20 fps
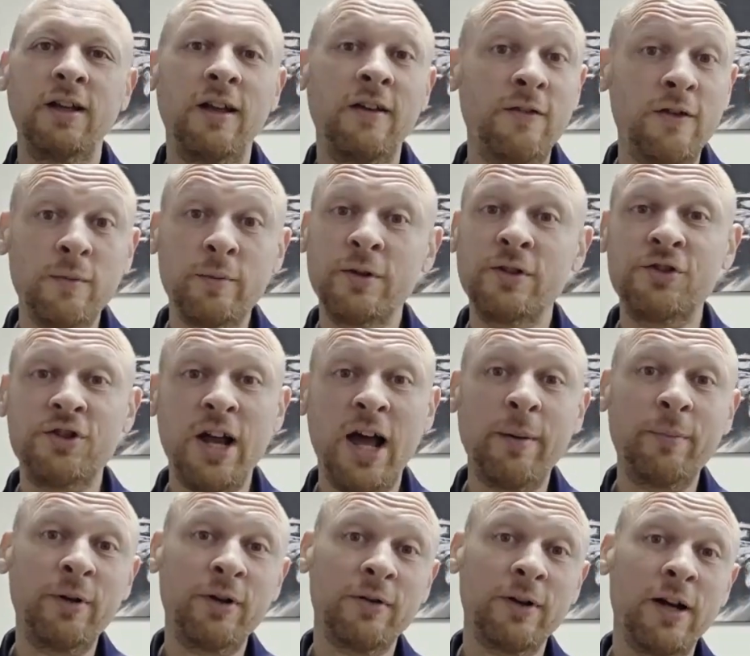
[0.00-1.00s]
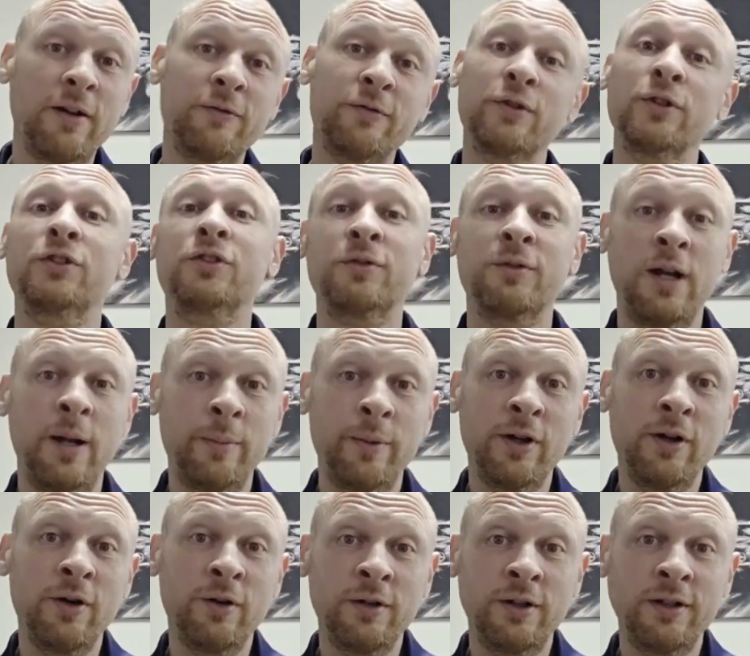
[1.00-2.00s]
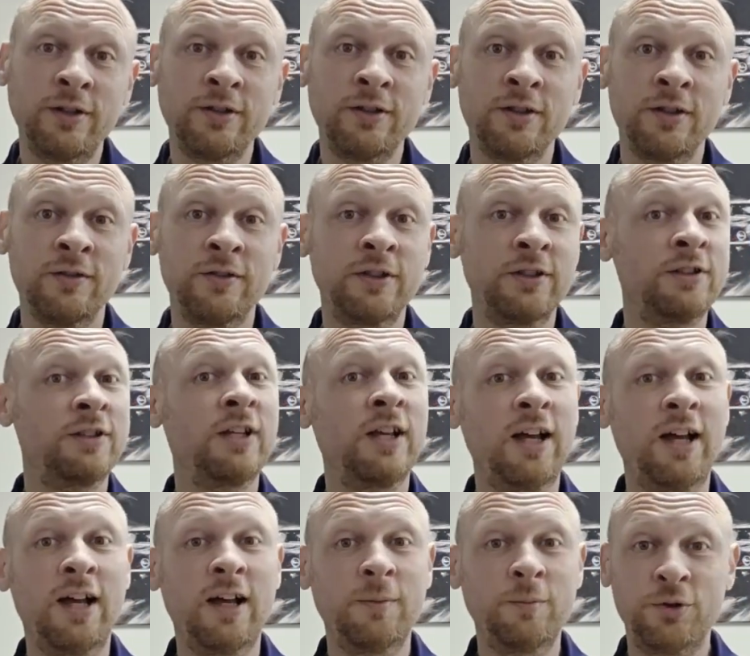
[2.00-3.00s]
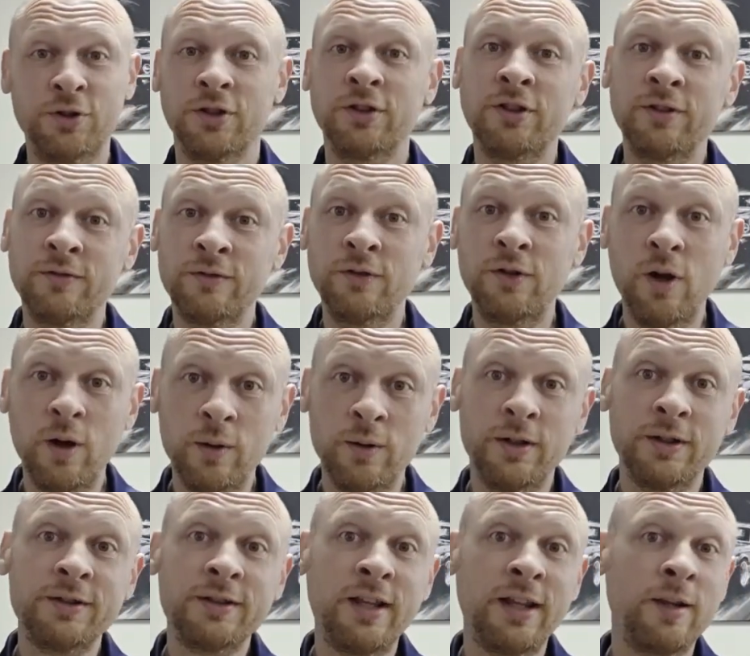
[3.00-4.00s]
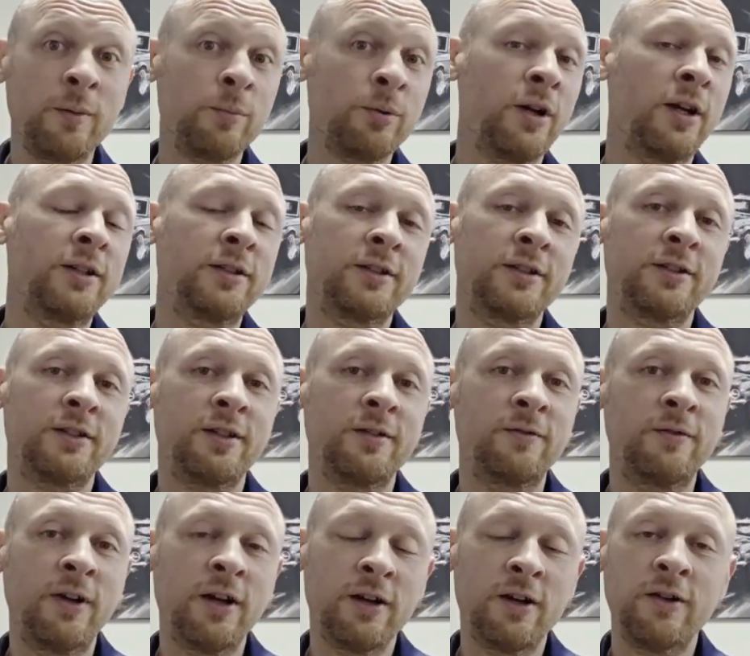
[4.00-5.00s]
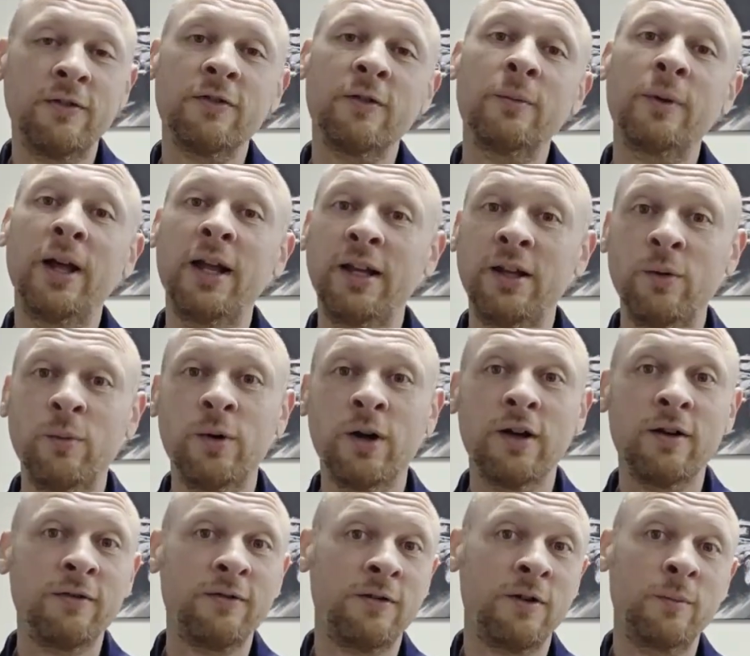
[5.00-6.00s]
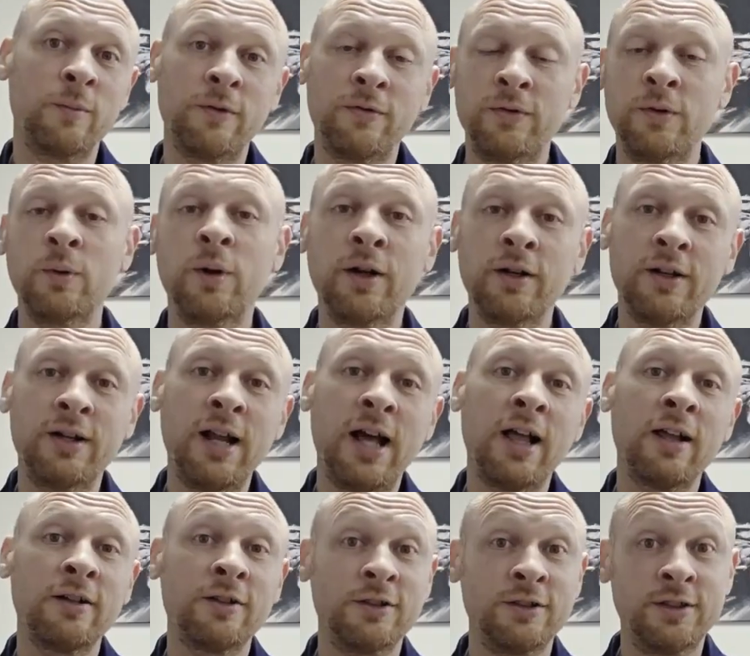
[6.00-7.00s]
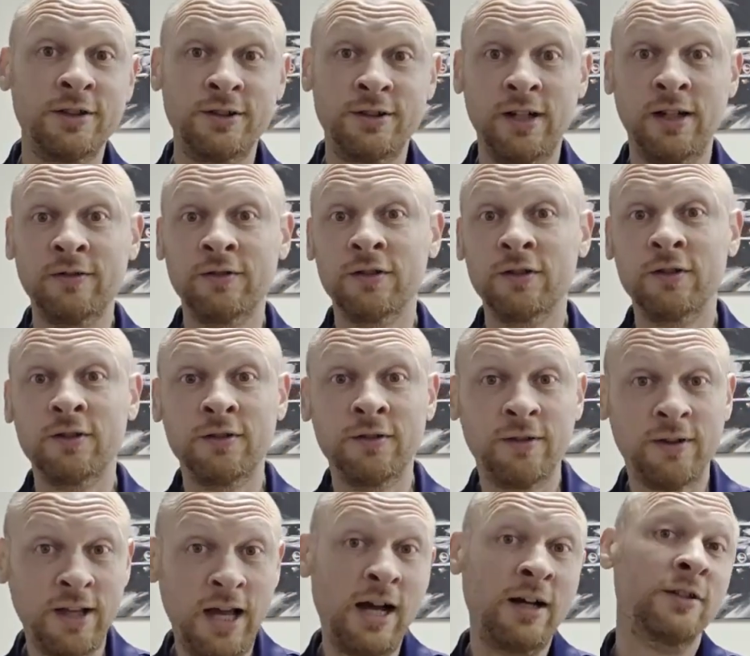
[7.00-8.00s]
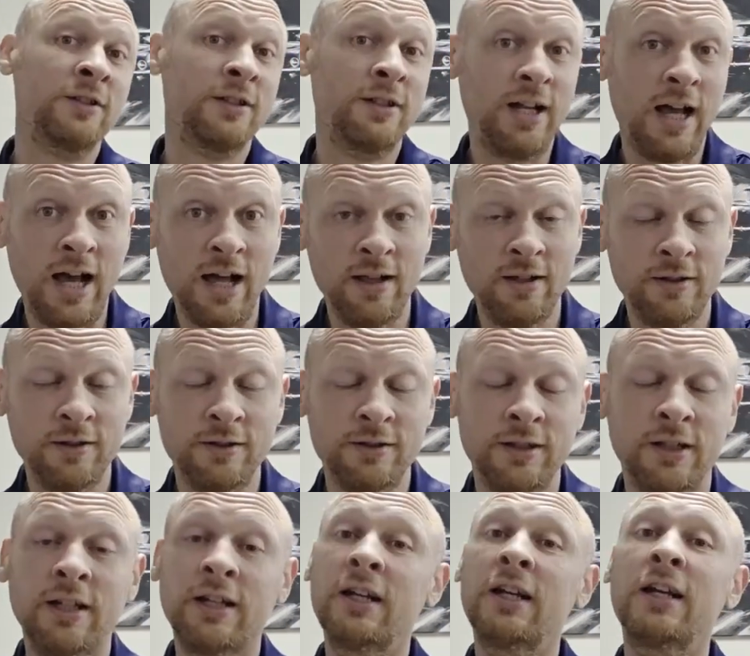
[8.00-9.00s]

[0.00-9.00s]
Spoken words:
If you've been shopping around for a ceramic coating service, I'm sure you've noticed that the prices can vary from anywhere from a few $100s to several $1,000s.